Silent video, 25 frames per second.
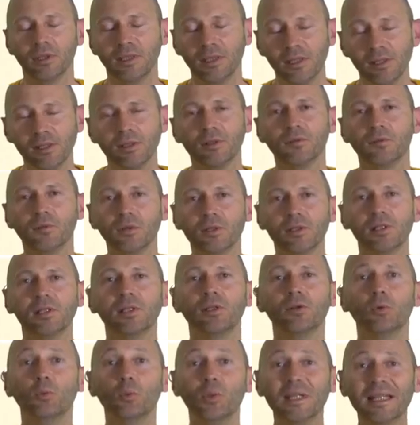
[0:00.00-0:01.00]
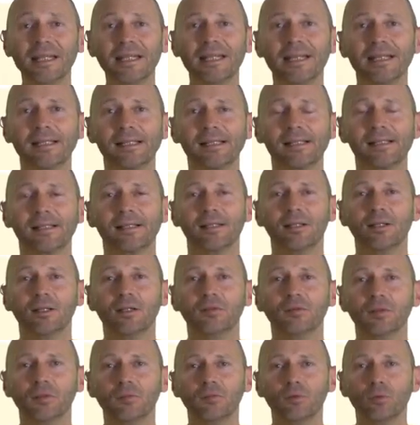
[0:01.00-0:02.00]
is a fossil a witness
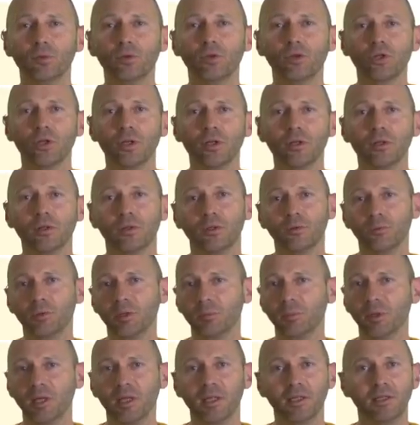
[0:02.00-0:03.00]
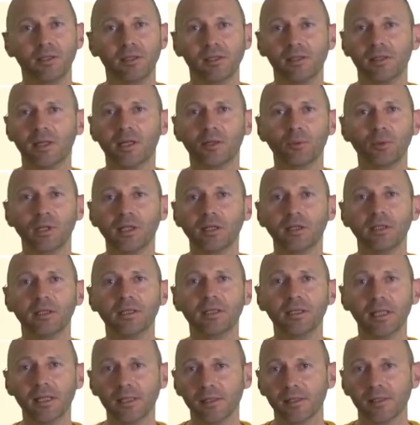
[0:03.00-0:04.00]
of evolution? The reply is
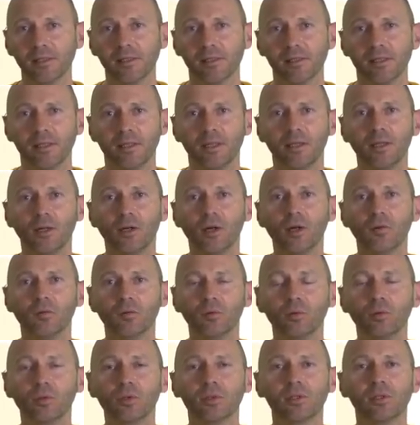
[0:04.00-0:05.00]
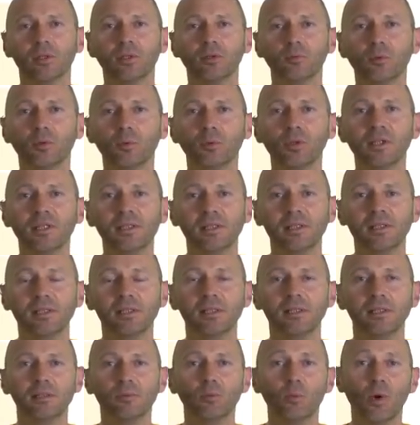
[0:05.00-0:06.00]
directly yes, of course, and we will
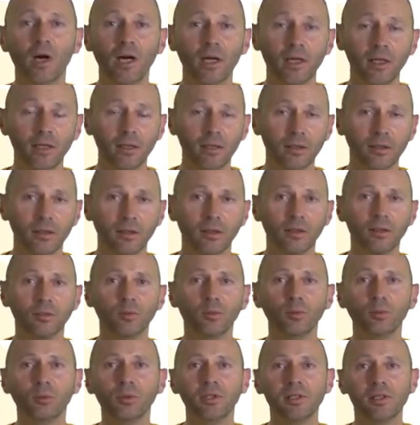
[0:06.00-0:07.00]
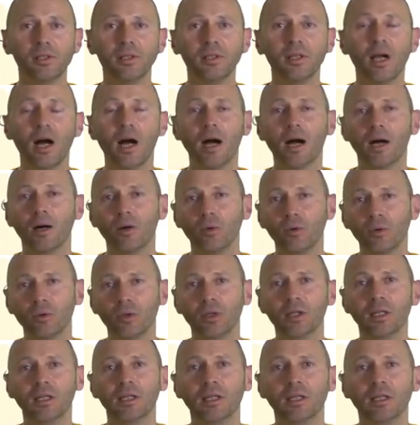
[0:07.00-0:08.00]
see why, and we will see
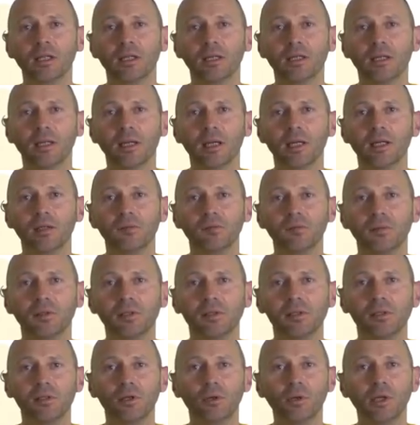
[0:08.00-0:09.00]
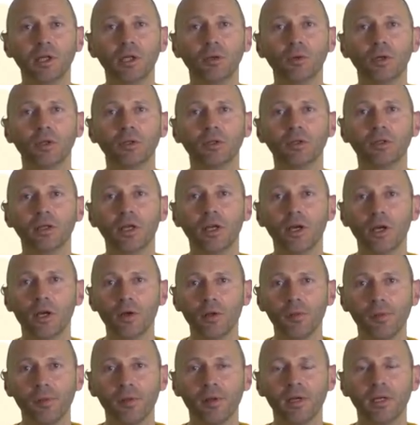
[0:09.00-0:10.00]
how life is going on
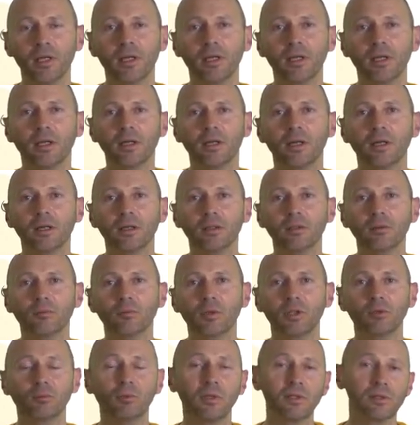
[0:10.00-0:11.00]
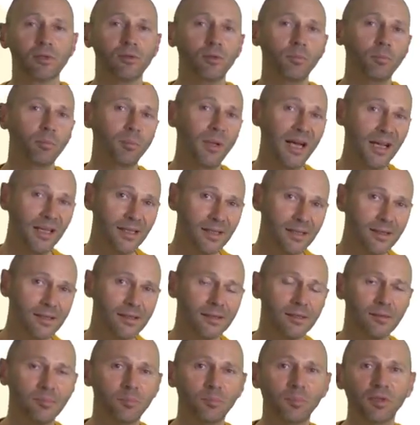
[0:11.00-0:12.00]
Earth, and what was the
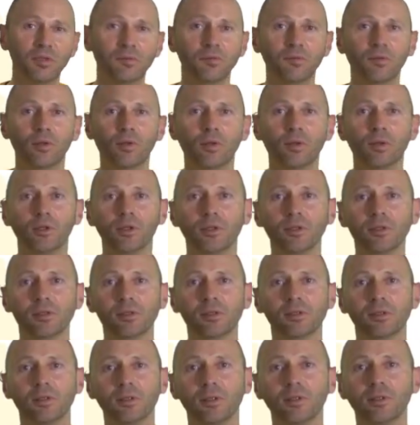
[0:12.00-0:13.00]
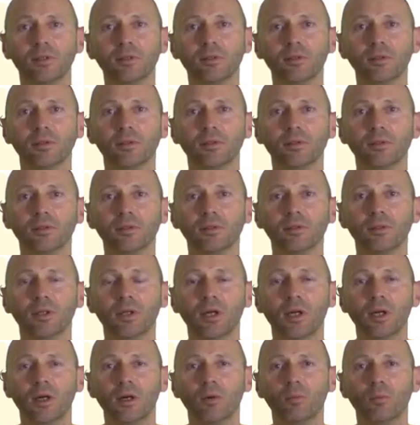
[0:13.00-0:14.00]
past before us, and
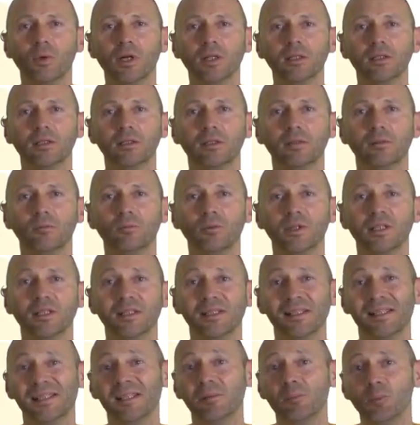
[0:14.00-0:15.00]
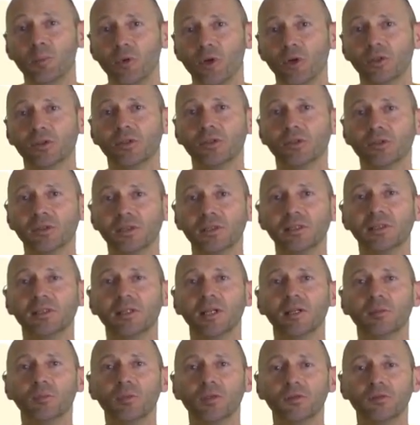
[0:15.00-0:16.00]
what is important in
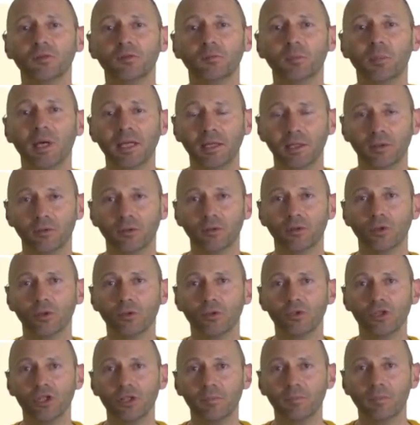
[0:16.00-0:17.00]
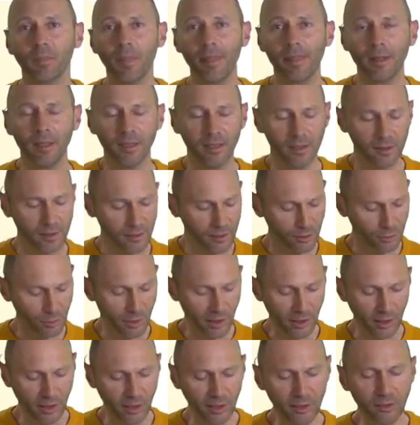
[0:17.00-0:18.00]
terms of paleontology.
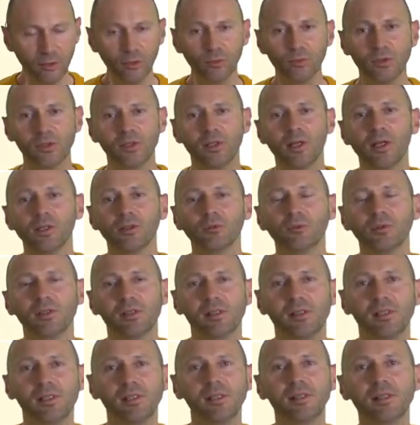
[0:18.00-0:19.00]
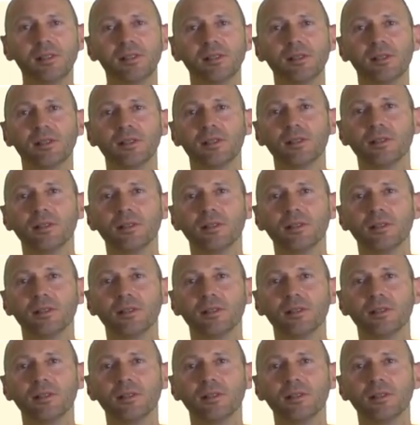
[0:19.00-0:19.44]
So I like to start with this